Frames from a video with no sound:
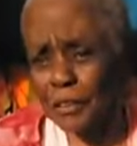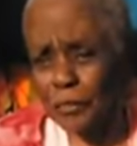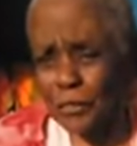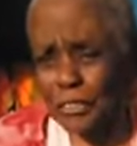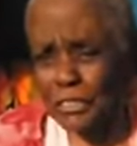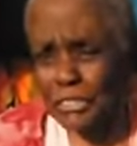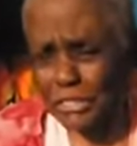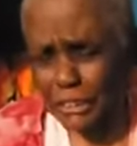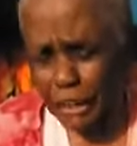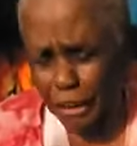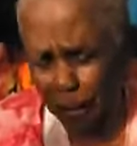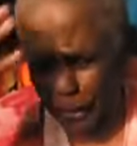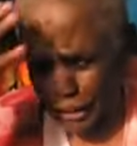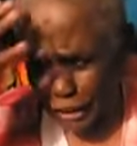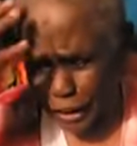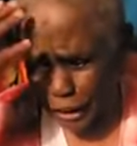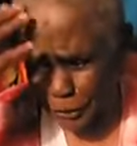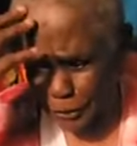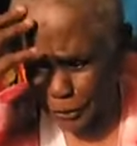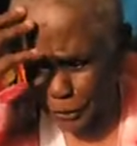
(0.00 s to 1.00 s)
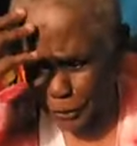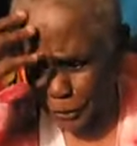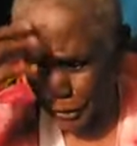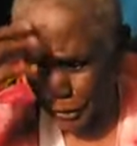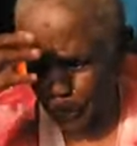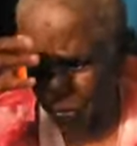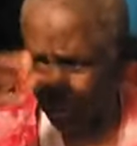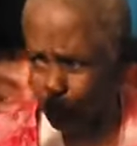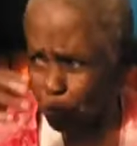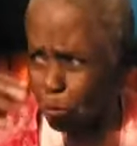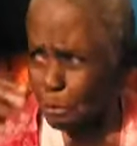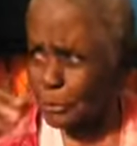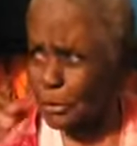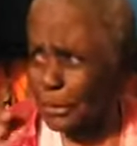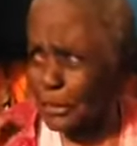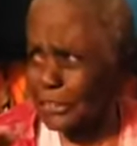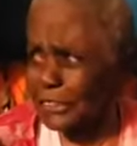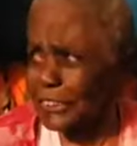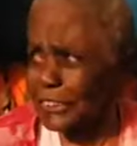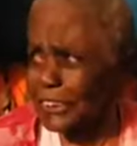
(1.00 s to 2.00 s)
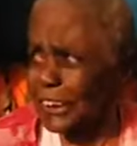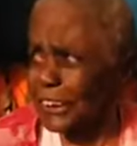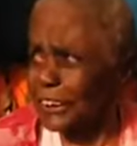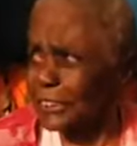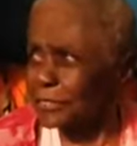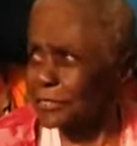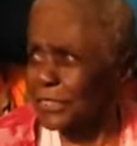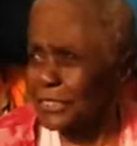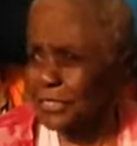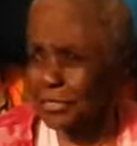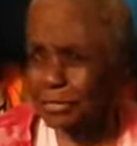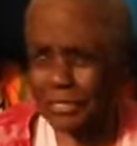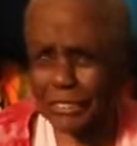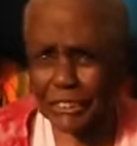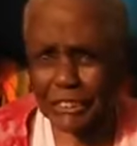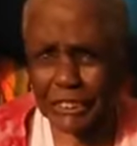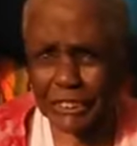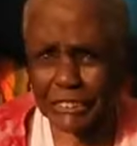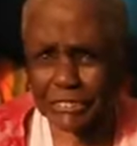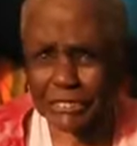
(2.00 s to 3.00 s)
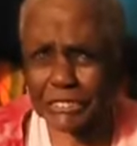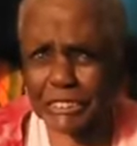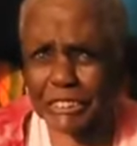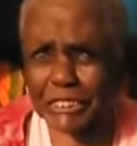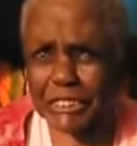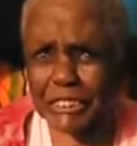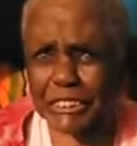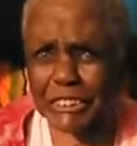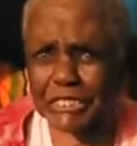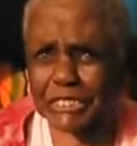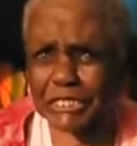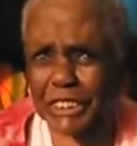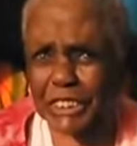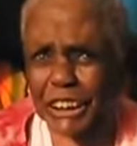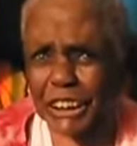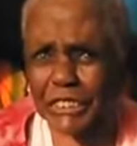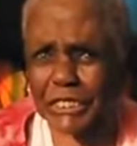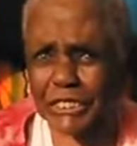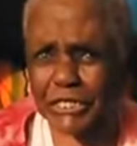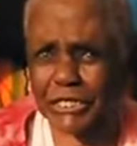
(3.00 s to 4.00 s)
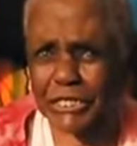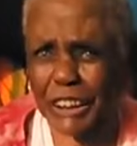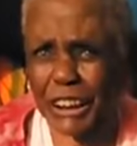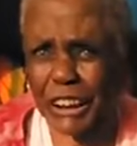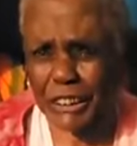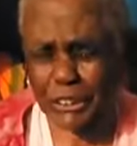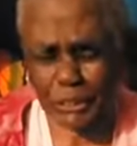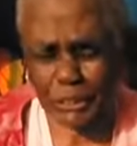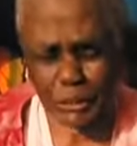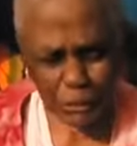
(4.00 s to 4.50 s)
Me thank God me reach home, but Lord, me not enjoy the ride